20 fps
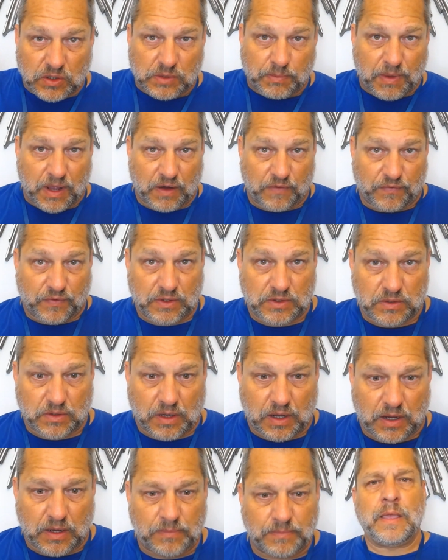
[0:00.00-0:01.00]
benefits,
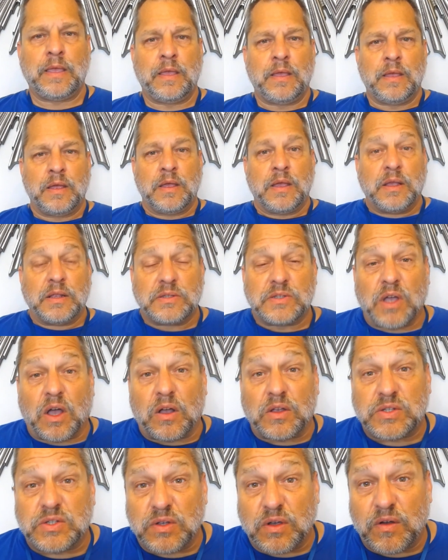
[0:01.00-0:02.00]
okay? It's
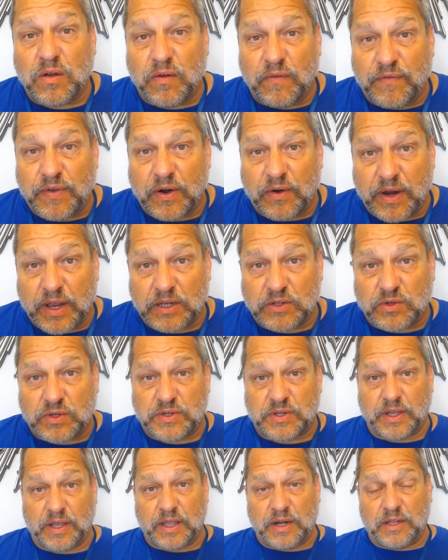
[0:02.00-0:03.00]
also very
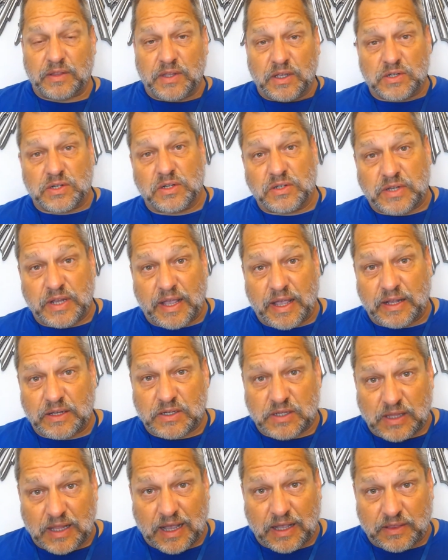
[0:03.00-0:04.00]
interesting. In addition to Ed
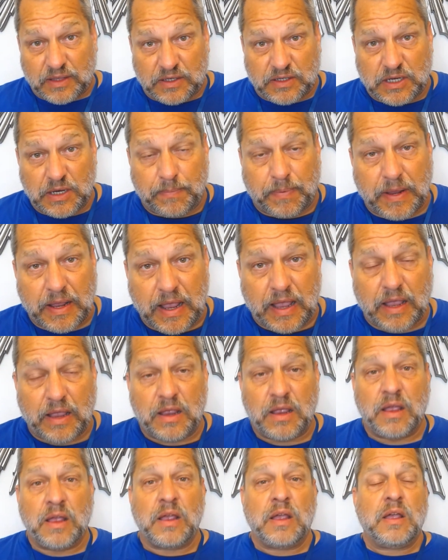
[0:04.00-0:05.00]
Slott, the CPA,
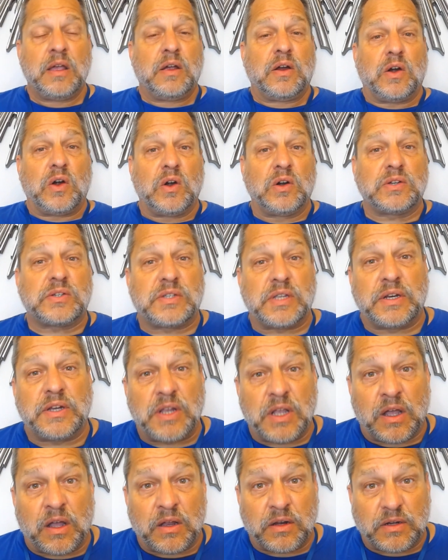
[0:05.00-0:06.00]
Ernst &
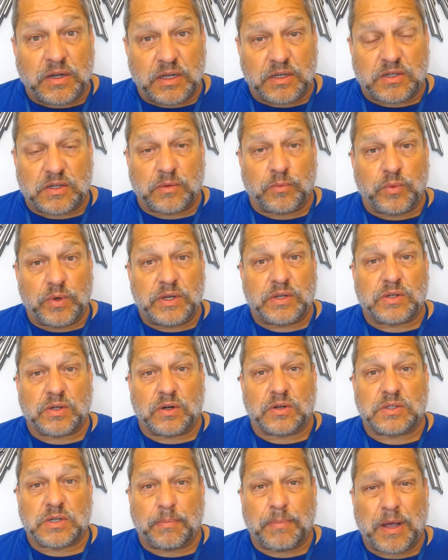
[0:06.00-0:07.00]
Young did some
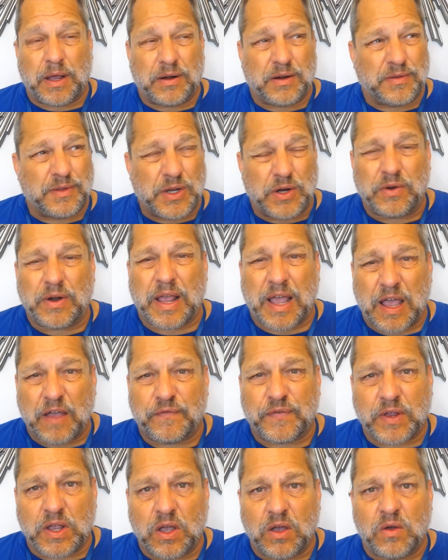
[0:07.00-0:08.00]
research about a year and a half
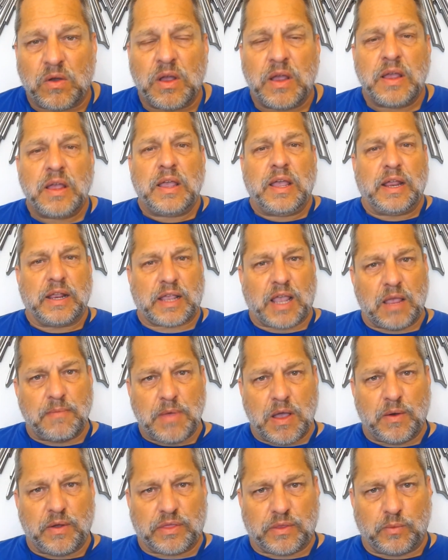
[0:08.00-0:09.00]
ago and came
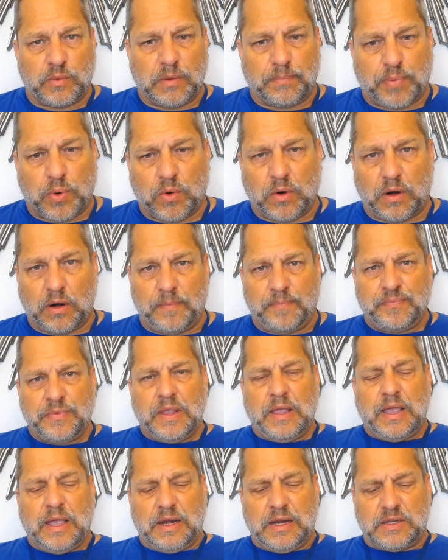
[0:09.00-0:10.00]
out with a report.
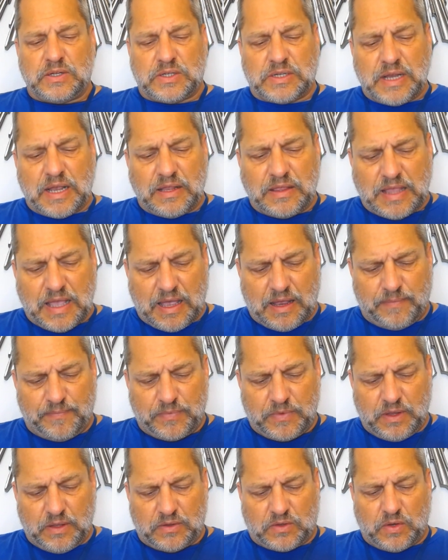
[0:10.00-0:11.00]
And it said that
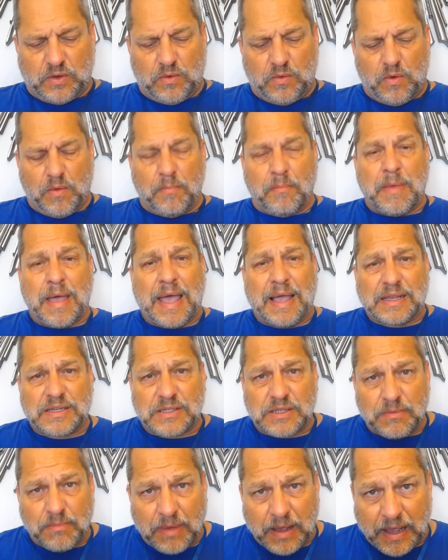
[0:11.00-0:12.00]
to
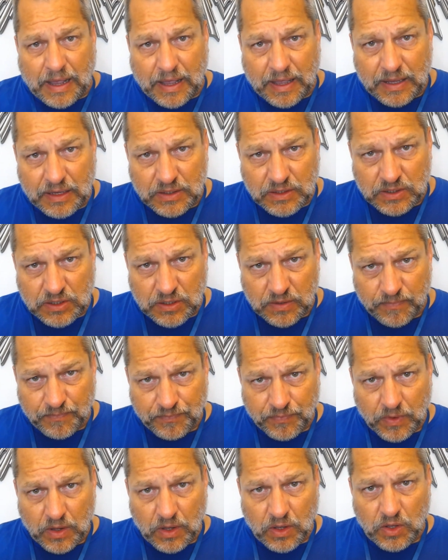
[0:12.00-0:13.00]
maximize
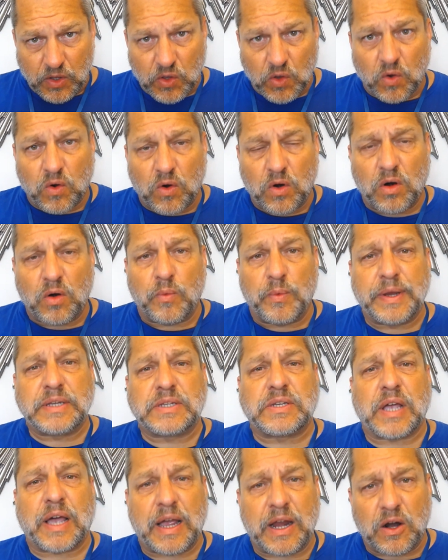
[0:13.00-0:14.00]
your
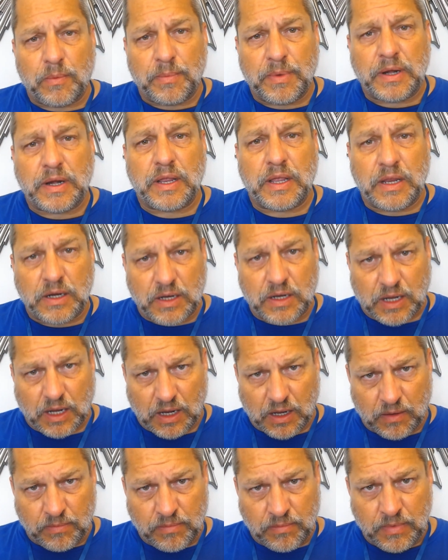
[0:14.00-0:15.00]
retirement
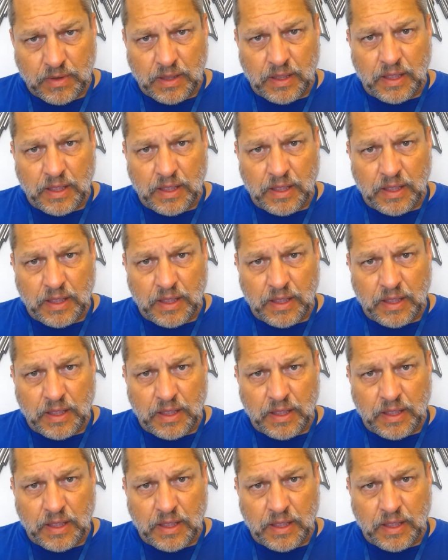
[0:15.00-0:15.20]
income